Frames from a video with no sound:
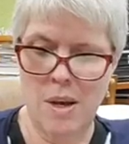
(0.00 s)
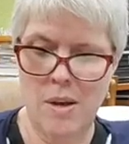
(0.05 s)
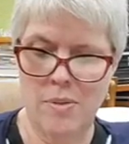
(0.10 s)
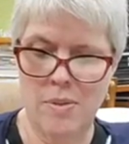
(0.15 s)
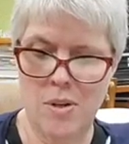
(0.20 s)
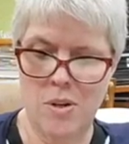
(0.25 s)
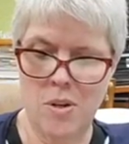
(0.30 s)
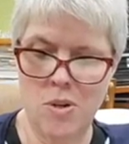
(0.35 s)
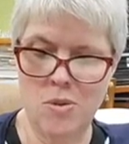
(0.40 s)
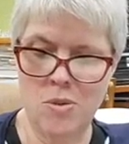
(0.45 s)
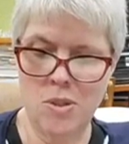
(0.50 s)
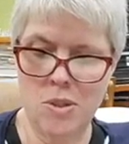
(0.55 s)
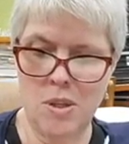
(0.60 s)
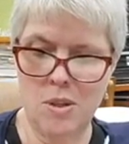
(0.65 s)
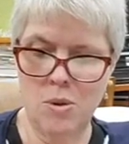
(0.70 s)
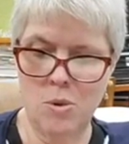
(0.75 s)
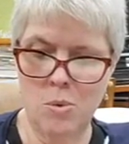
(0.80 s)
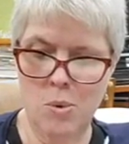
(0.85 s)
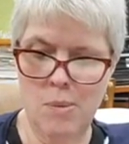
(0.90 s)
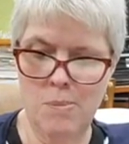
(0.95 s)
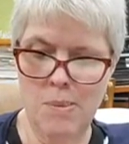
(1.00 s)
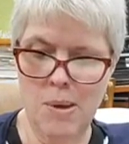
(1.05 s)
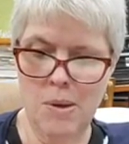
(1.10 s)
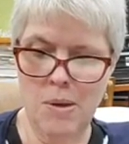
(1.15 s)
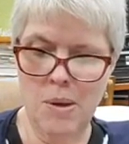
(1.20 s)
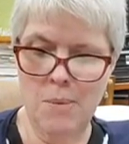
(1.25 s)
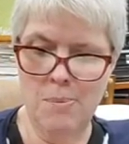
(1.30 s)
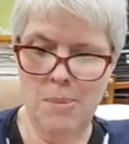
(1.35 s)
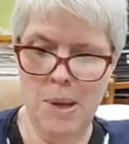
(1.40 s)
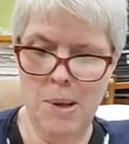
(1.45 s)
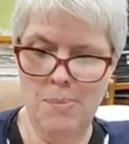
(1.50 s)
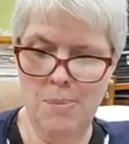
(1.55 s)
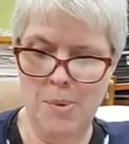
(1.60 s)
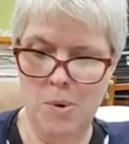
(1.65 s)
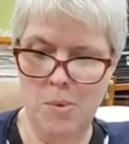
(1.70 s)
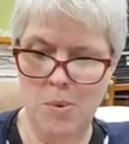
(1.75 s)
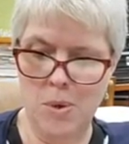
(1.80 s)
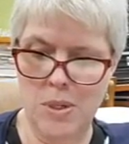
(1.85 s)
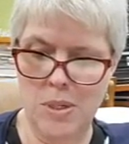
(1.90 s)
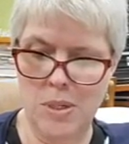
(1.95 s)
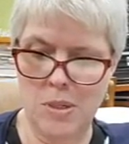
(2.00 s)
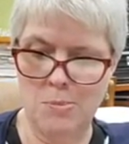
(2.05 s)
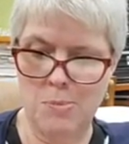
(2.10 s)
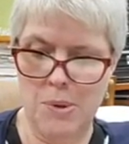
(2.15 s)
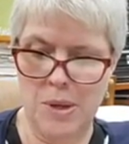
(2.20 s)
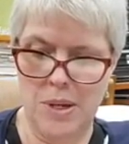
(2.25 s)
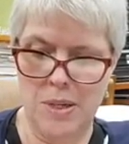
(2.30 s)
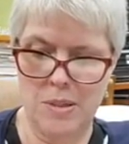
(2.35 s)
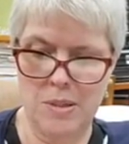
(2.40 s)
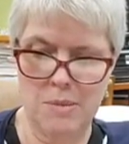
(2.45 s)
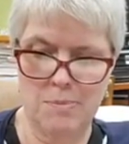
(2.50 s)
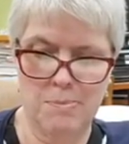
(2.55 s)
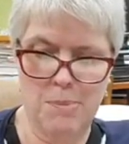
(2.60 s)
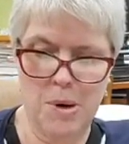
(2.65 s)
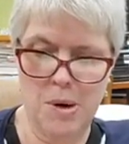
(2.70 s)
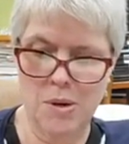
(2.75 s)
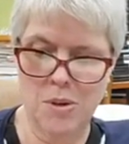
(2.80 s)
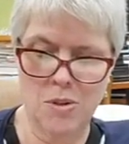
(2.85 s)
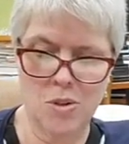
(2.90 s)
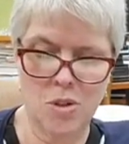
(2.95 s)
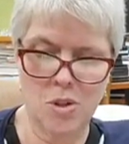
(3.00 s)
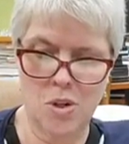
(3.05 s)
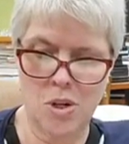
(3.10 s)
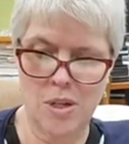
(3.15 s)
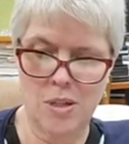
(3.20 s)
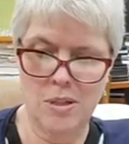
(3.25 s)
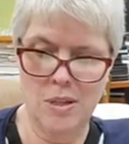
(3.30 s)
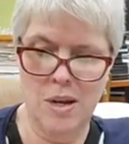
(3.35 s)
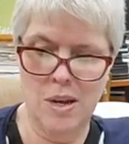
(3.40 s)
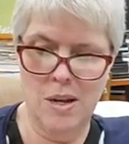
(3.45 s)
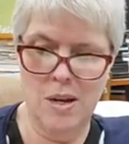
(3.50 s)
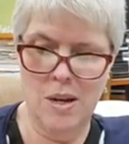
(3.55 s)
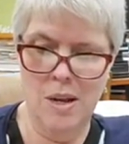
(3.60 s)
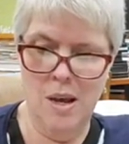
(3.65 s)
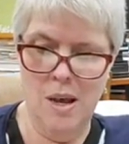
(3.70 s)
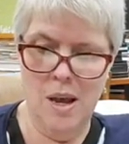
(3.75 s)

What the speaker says: "The news said 3 million people were displaced." Parker shook his head.